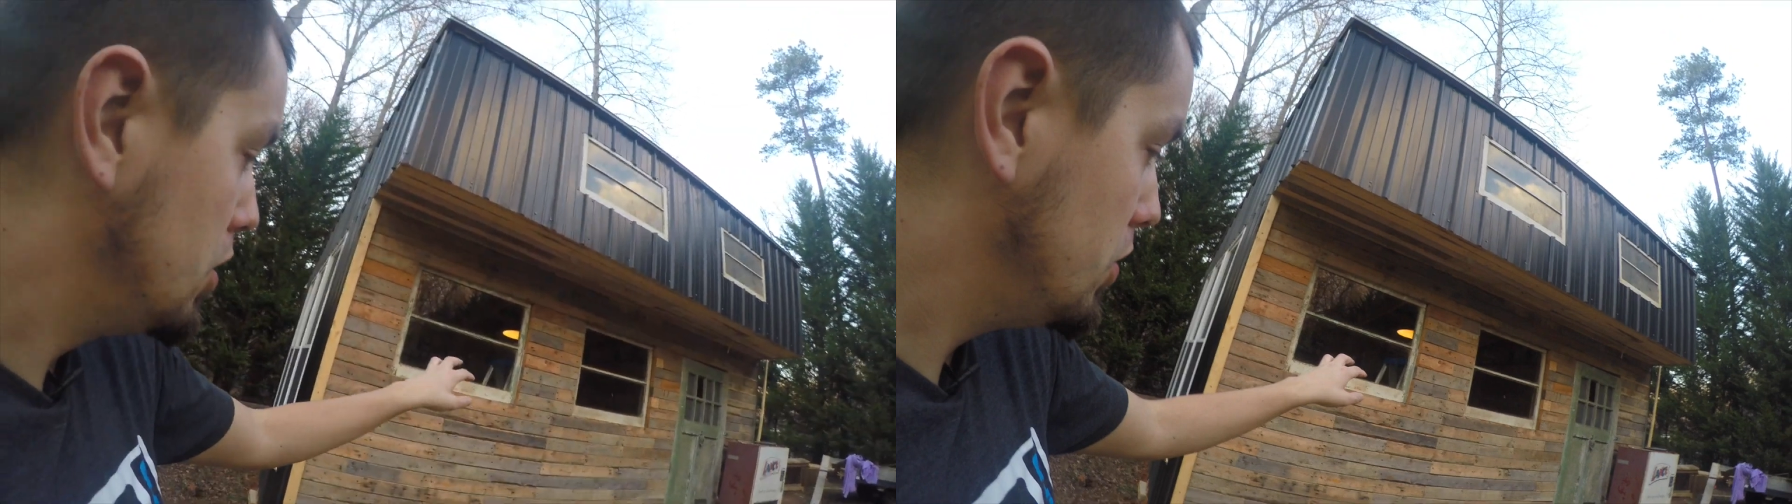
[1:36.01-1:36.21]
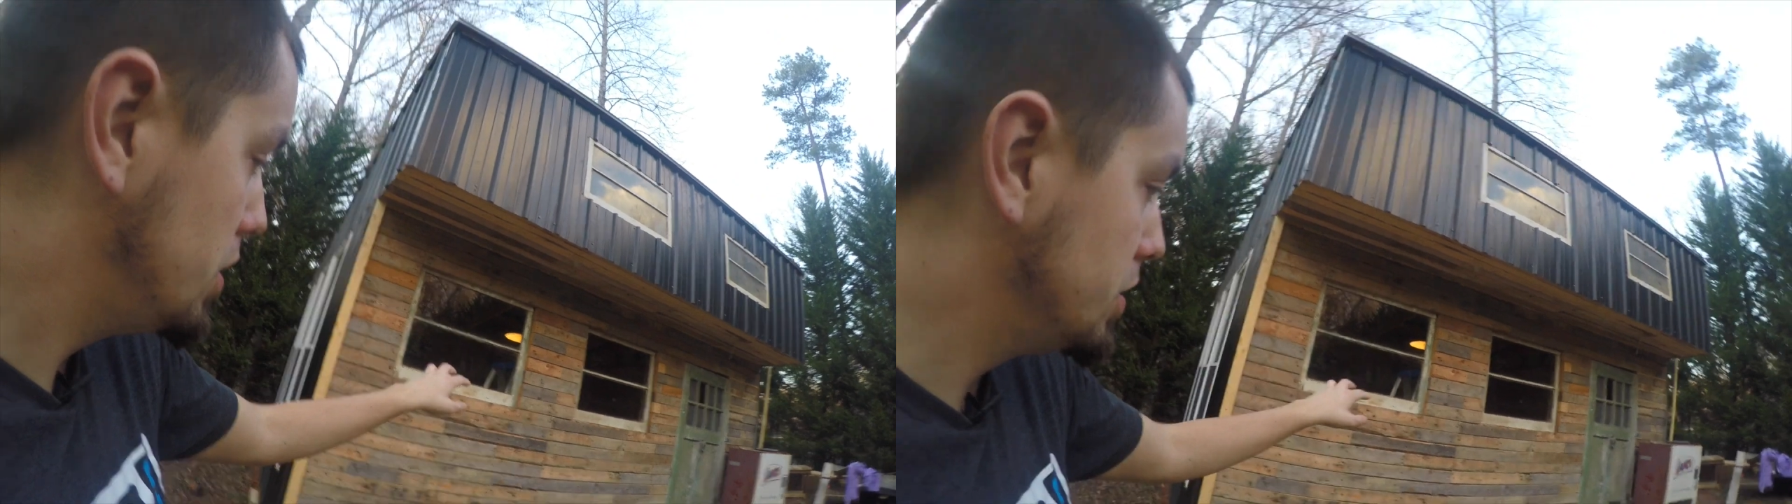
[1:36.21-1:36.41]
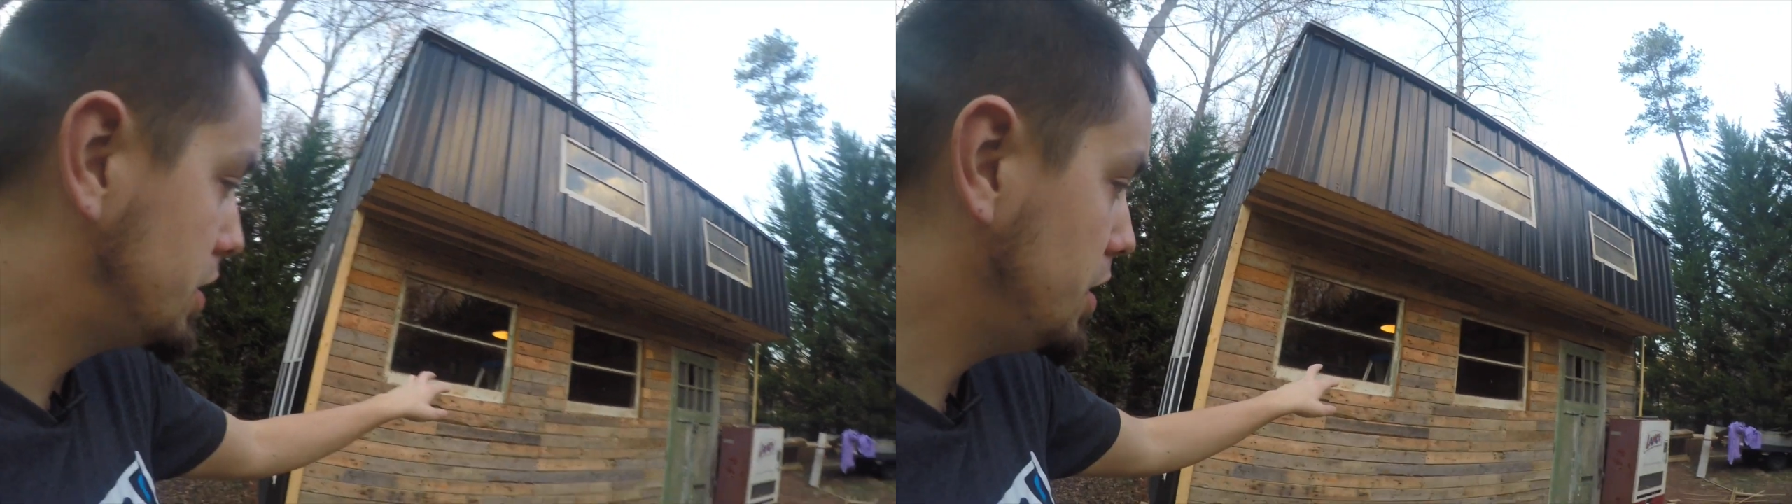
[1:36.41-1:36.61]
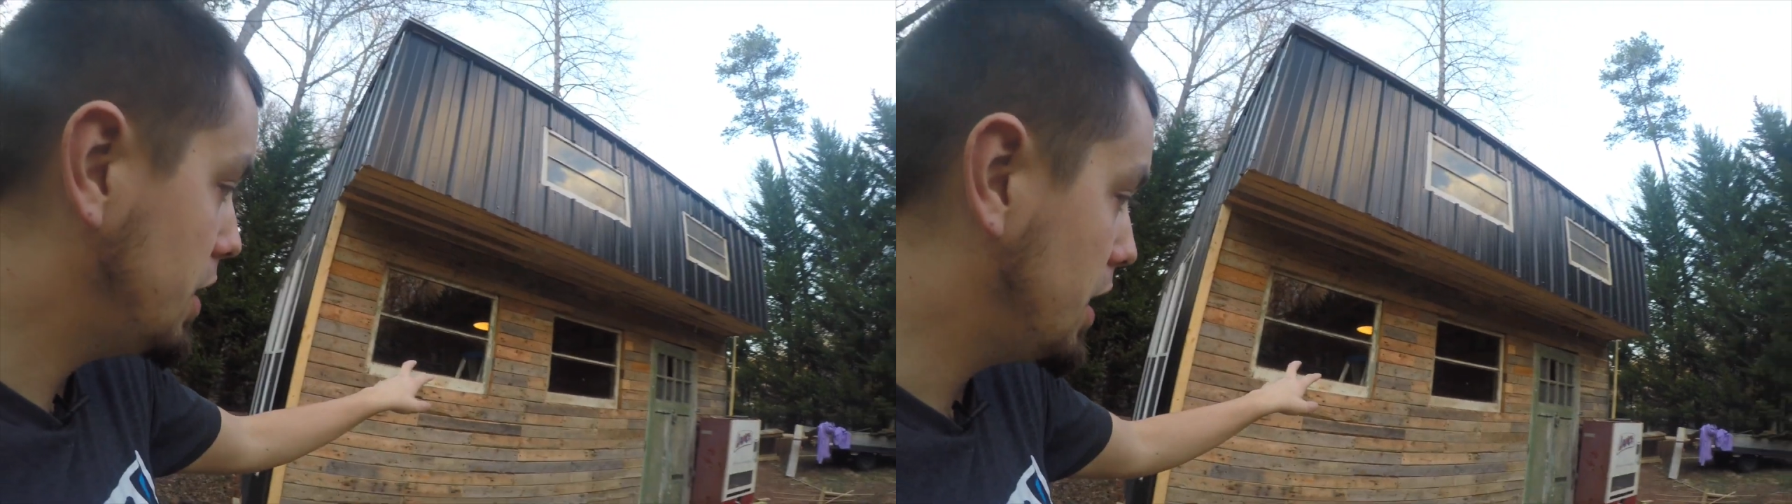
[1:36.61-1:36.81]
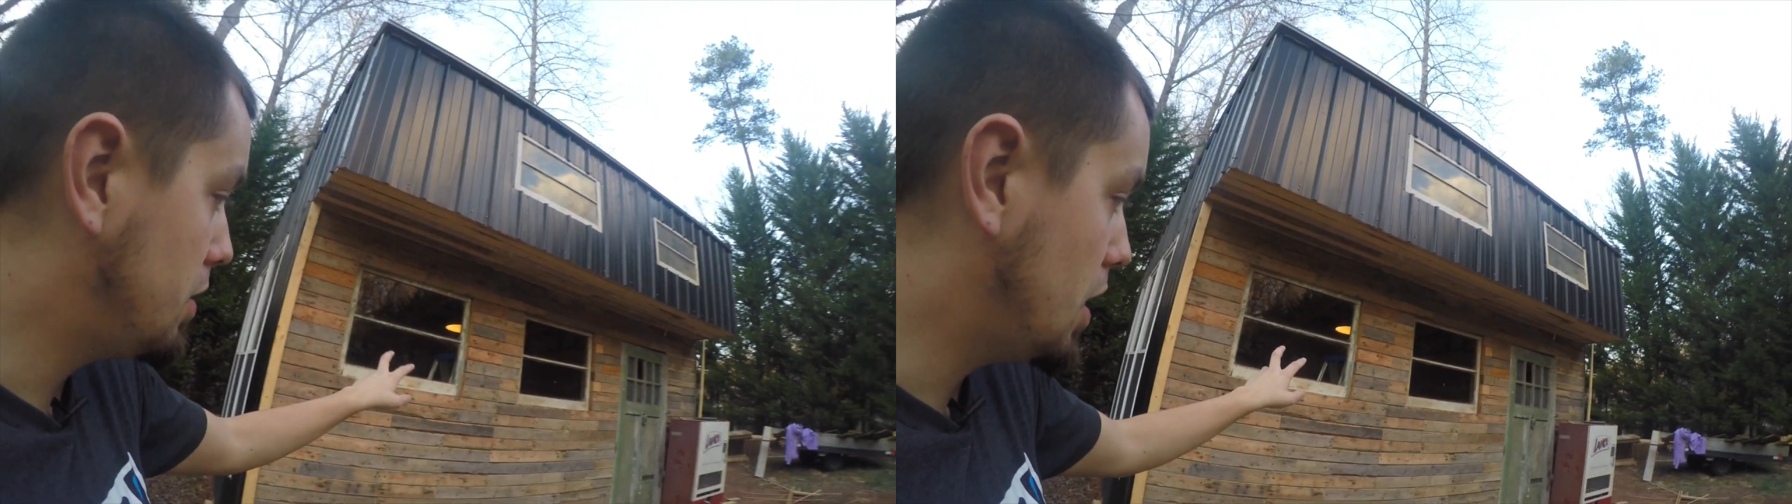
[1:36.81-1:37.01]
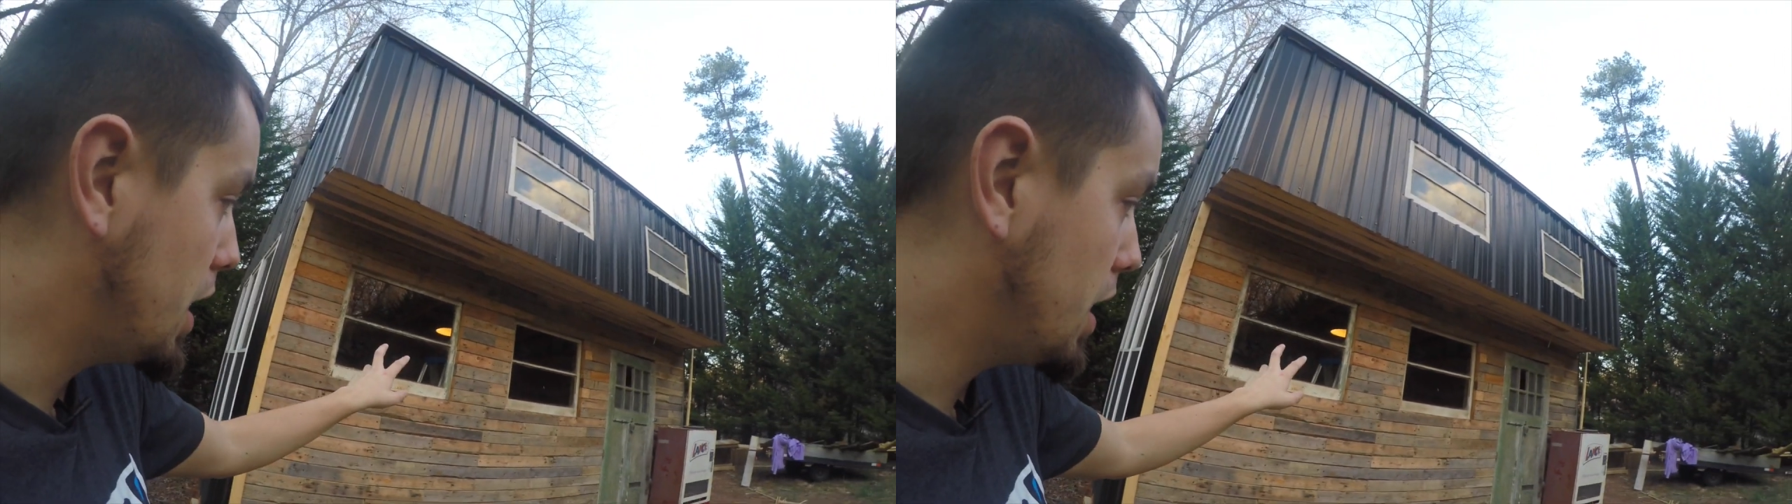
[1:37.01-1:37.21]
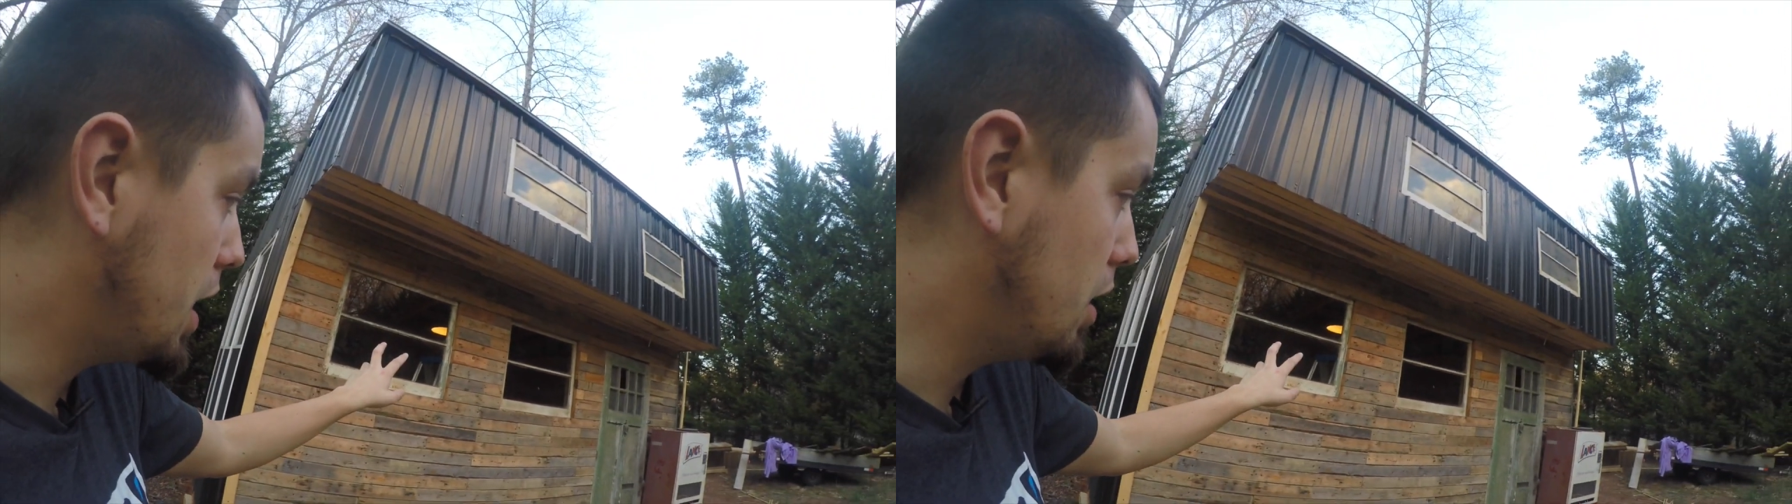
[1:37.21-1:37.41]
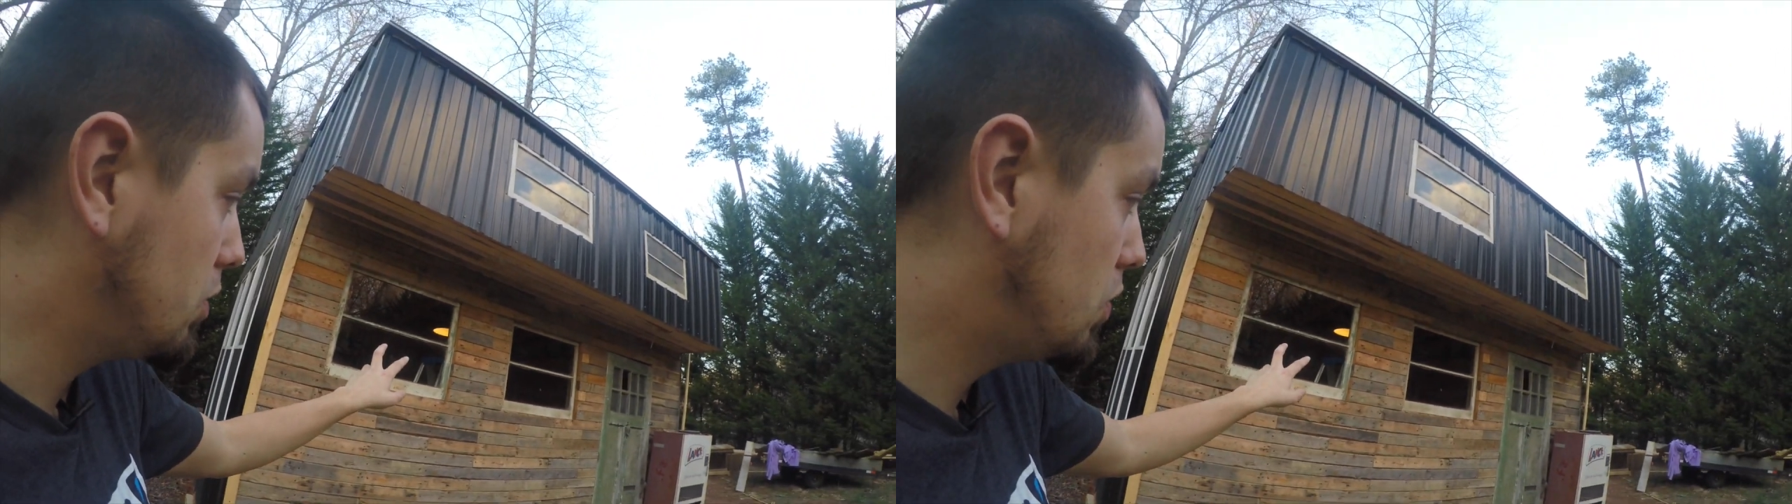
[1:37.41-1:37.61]
you can see that I
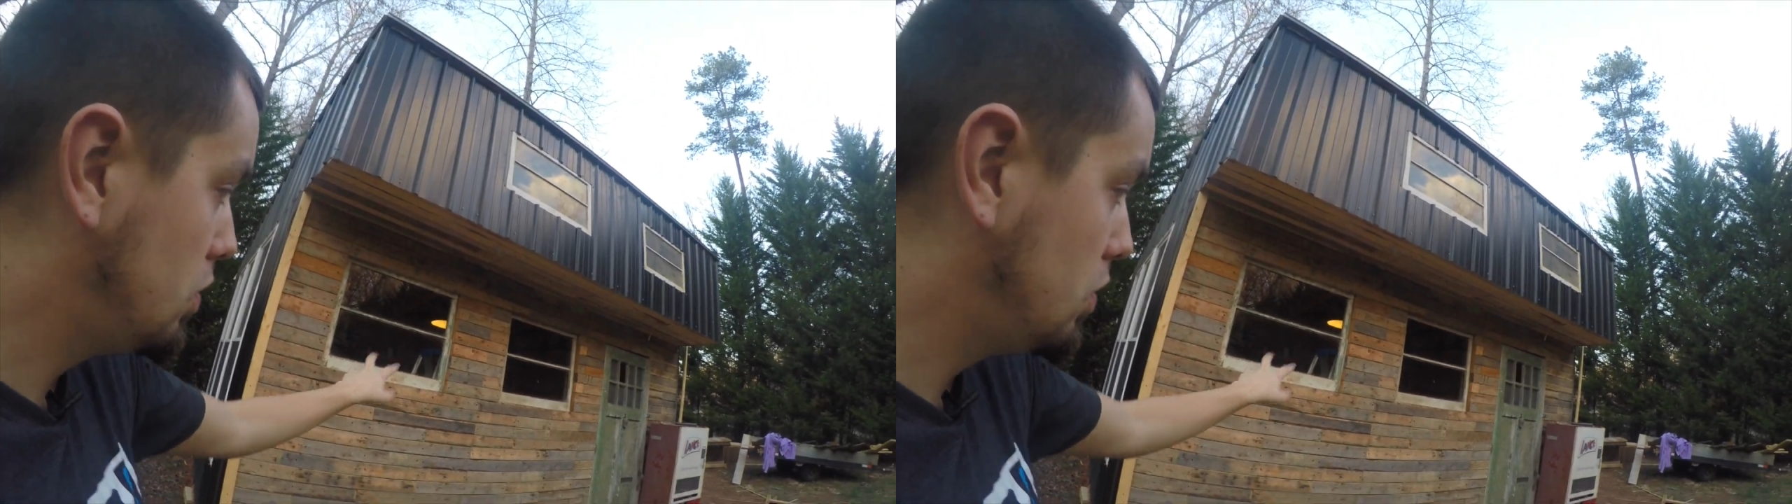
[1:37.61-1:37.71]
got